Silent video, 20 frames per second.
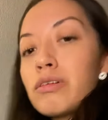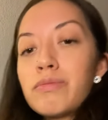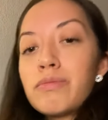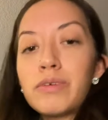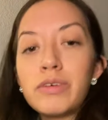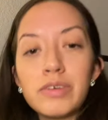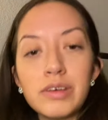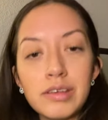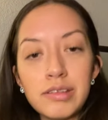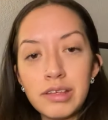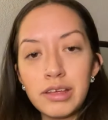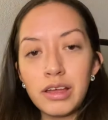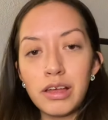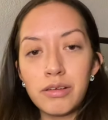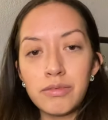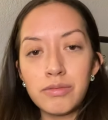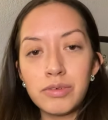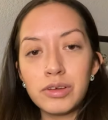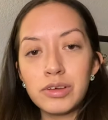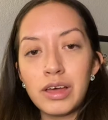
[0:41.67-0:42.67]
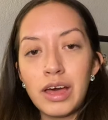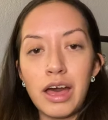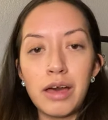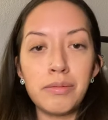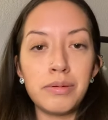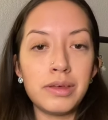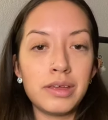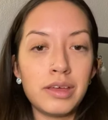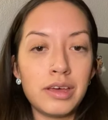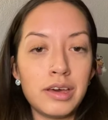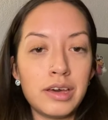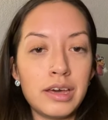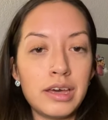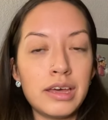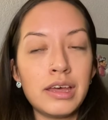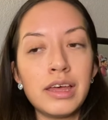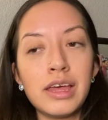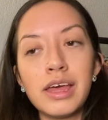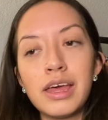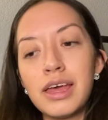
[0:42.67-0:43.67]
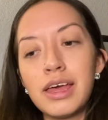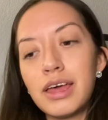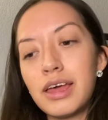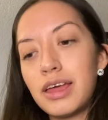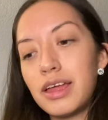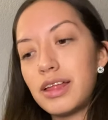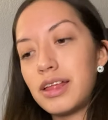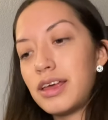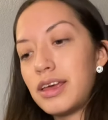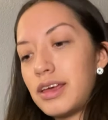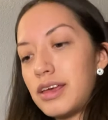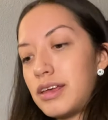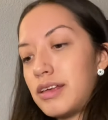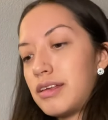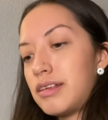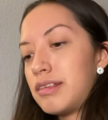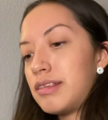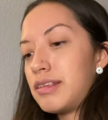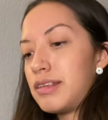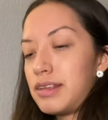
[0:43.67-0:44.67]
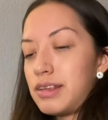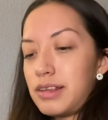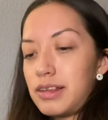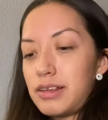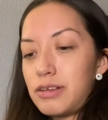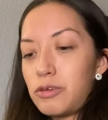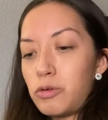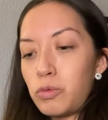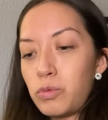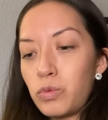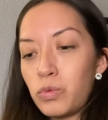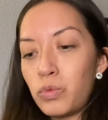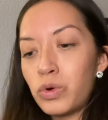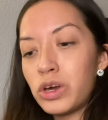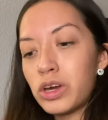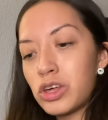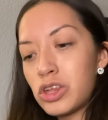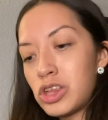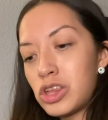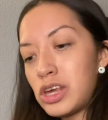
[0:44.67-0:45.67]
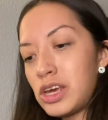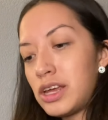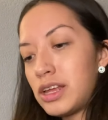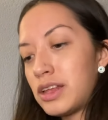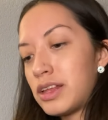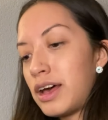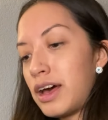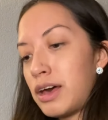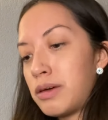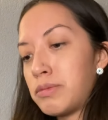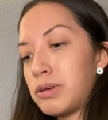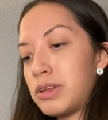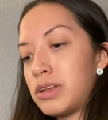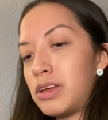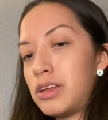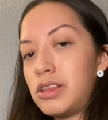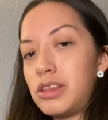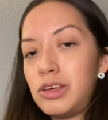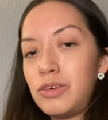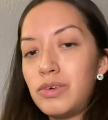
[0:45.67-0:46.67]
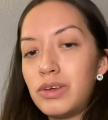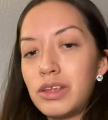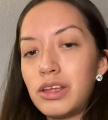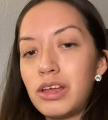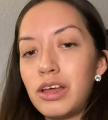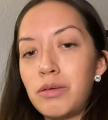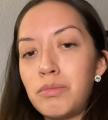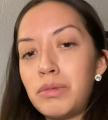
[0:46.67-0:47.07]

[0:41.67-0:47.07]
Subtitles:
focusing on vocabulary, this worksheet that I'm going to do with them